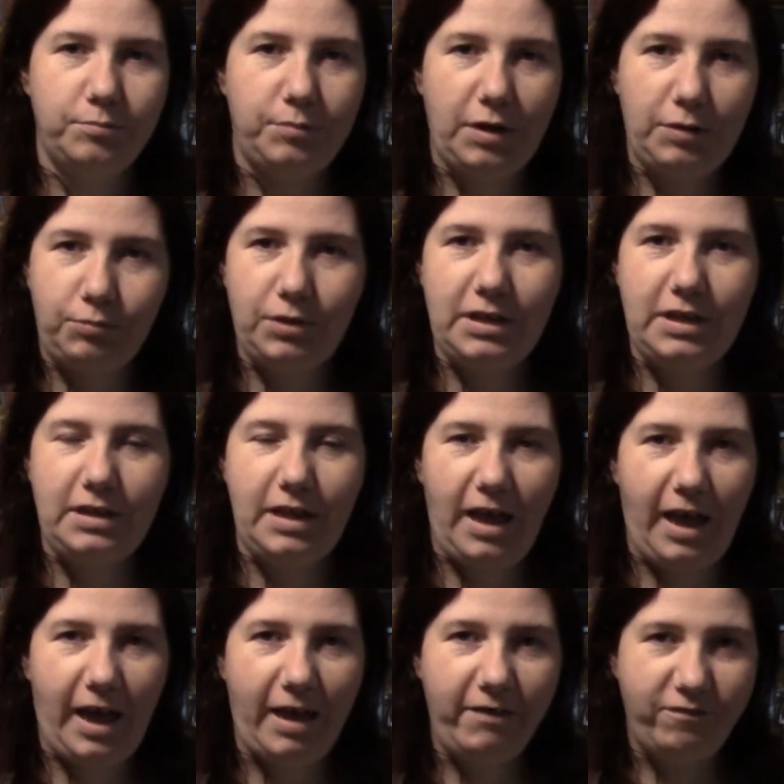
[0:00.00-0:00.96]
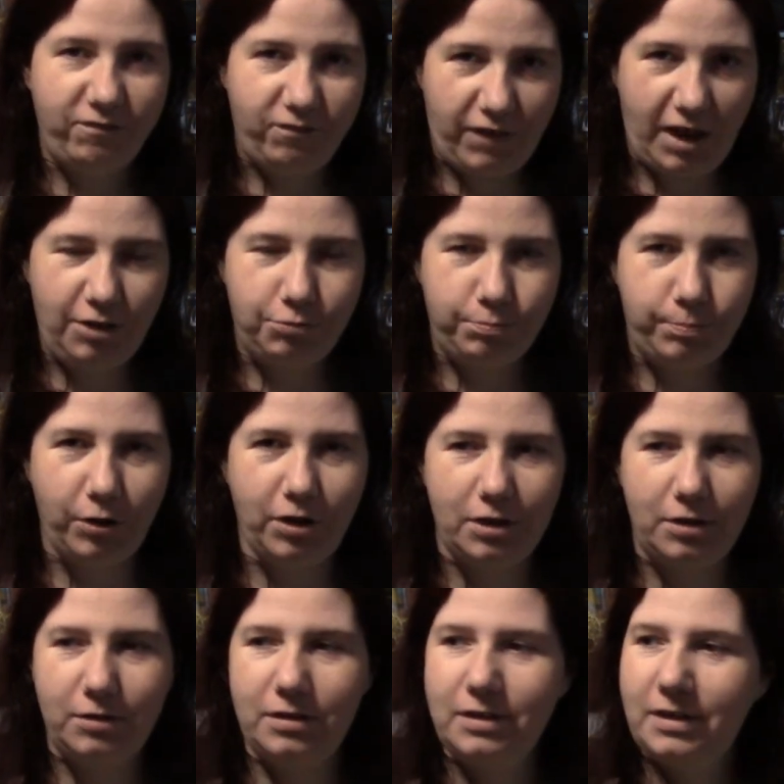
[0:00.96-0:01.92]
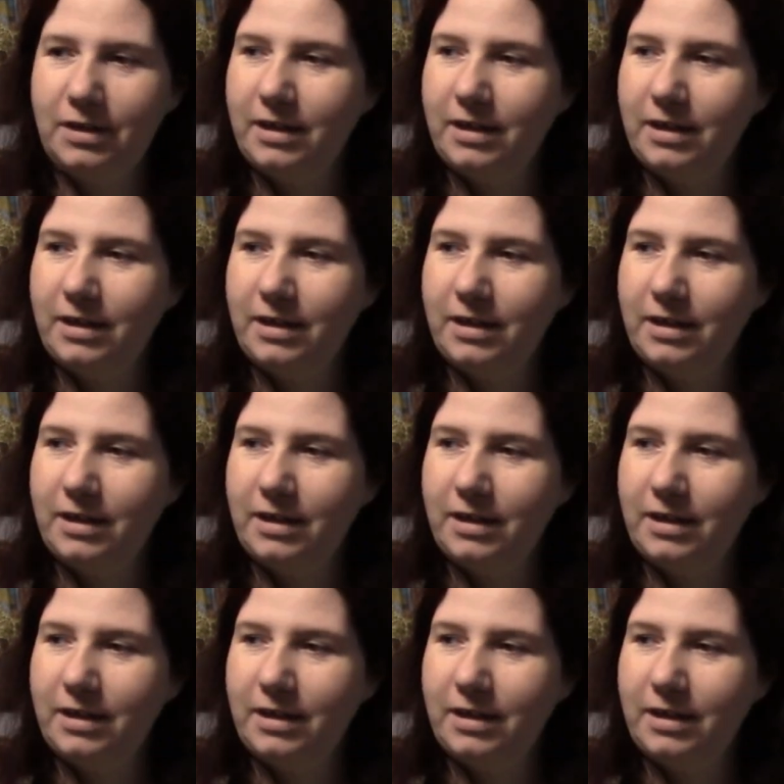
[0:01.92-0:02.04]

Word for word: by running a Facebook